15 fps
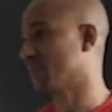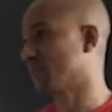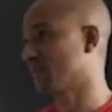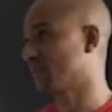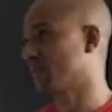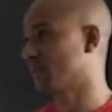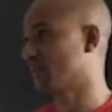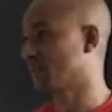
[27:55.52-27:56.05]

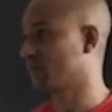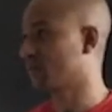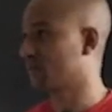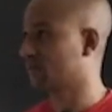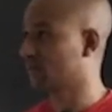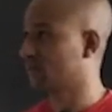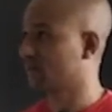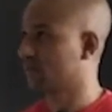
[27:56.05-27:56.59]

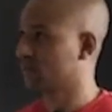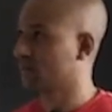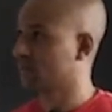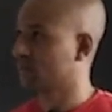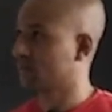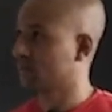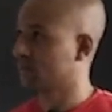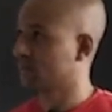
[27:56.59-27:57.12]

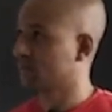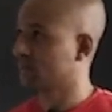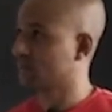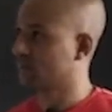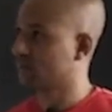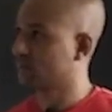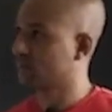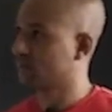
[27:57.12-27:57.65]

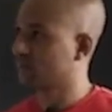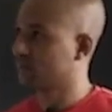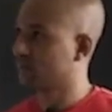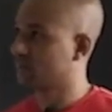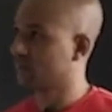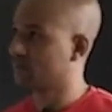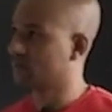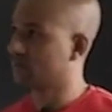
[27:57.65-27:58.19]

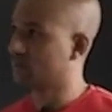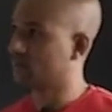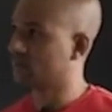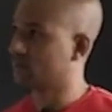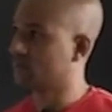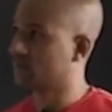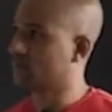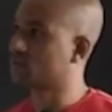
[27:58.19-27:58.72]

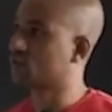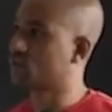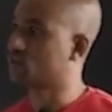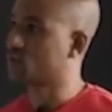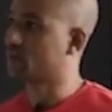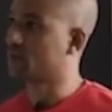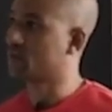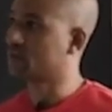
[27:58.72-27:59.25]

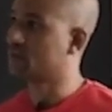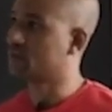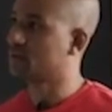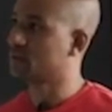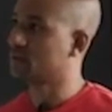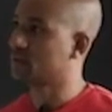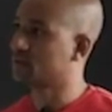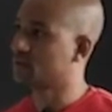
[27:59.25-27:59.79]

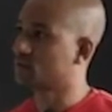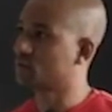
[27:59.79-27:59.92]
This person isn't speaking.